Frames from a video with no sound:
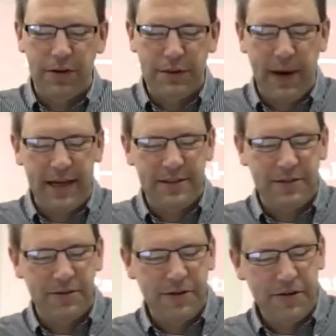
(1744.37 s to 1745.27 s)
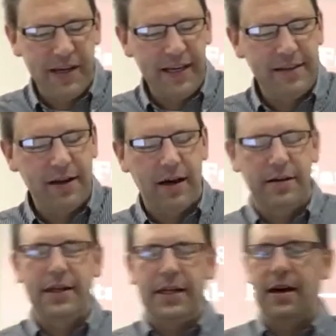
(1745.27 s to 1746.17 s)
pass through you. He is
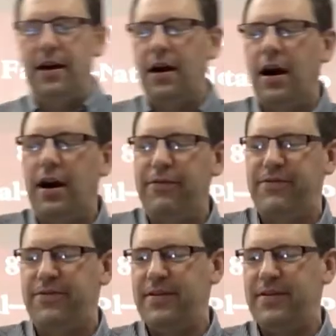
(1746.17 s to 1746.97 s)
utterly cut off.